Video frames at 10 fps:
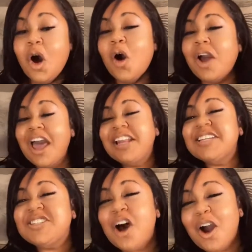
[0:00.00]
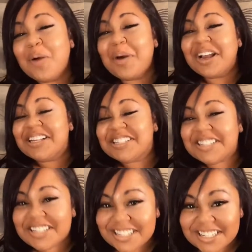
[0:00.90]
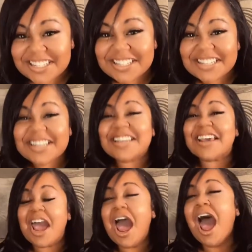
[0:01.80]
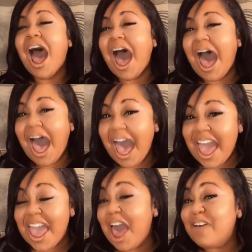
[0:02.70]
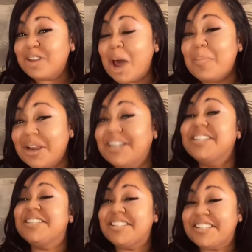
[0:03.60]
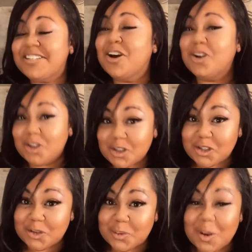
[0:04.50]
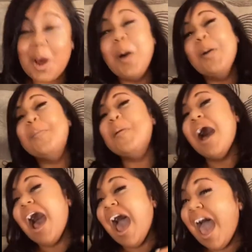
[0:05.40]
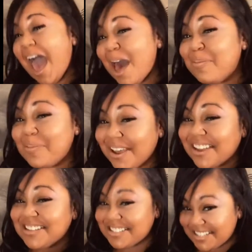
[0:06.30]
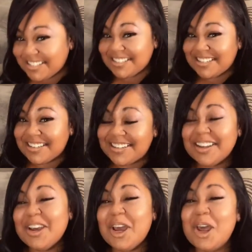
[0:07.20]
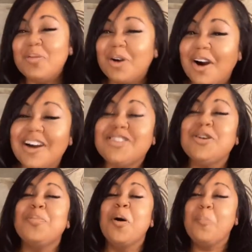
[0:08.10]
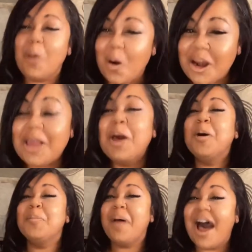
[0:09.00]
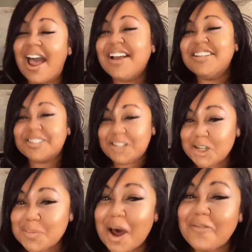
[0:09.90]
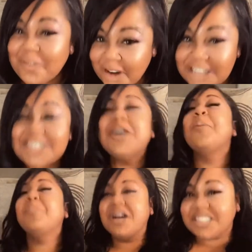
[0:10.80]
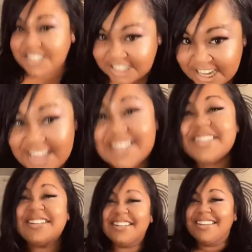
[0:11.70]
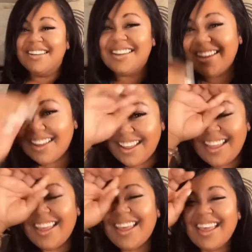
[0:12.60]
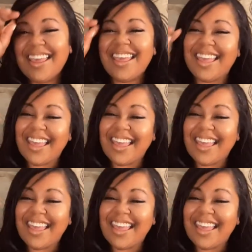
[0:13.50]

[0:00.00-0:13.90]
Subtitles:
Okay, let's talk about consistency. I have not been consistent on YouTube, but I have been consistent in regards to promoting my, excuse my French, my shit. And